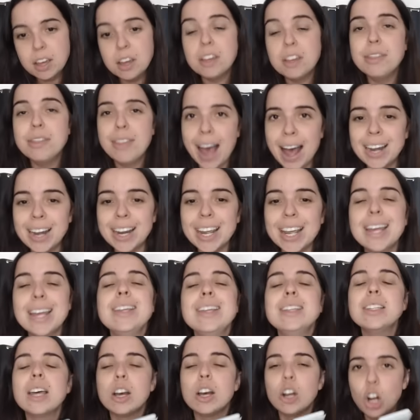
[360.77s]
That
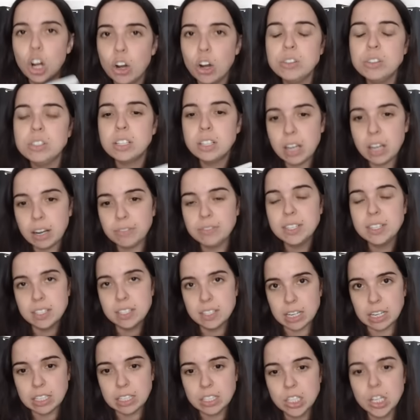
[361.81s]
is close enough to
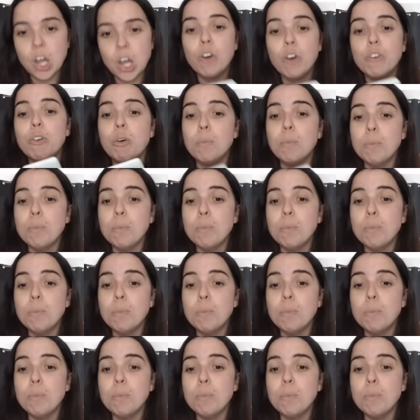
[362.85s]
6 for